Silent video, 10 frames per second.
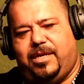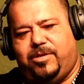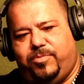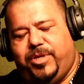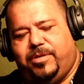
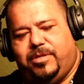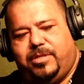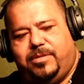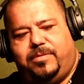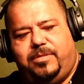old building.
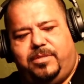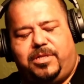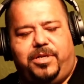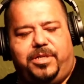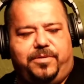
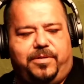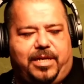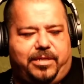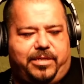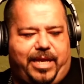Turned into an
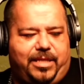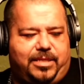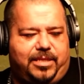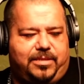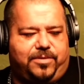
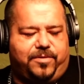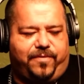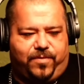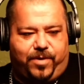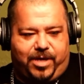antique store for
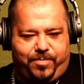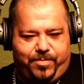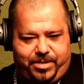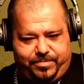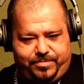a while, but
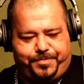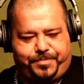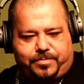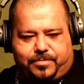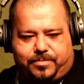
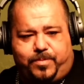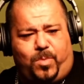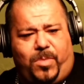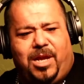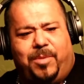
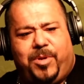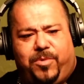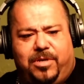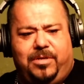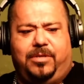I
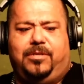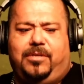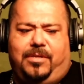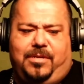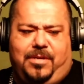remember
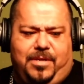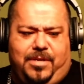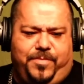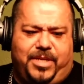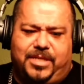
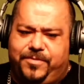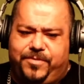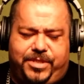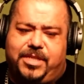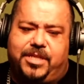because it was
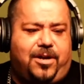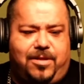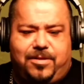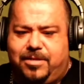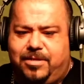just
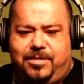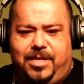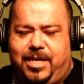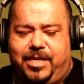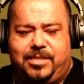$1, and
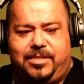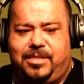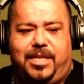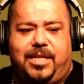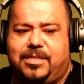I guess just to
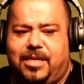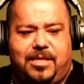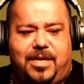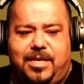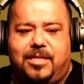get us out of the
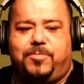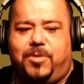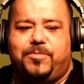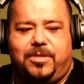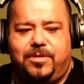house, Mom
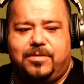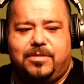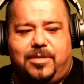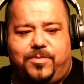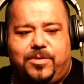would throw us a
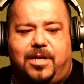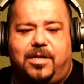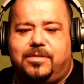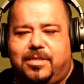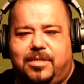couple of
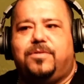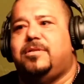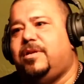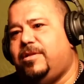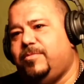dollars, say go to the
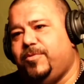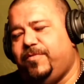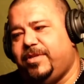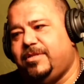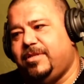dollar
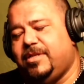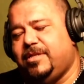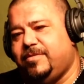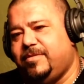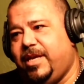movies,
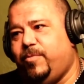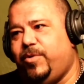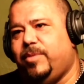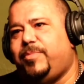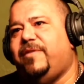and
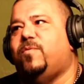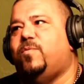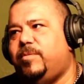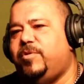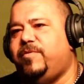we'd pay for
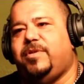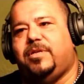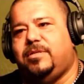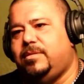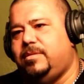one movie
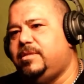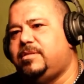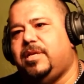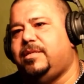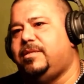and
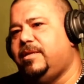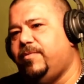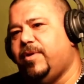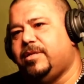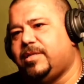stay until they
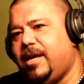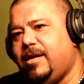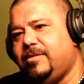ran us out.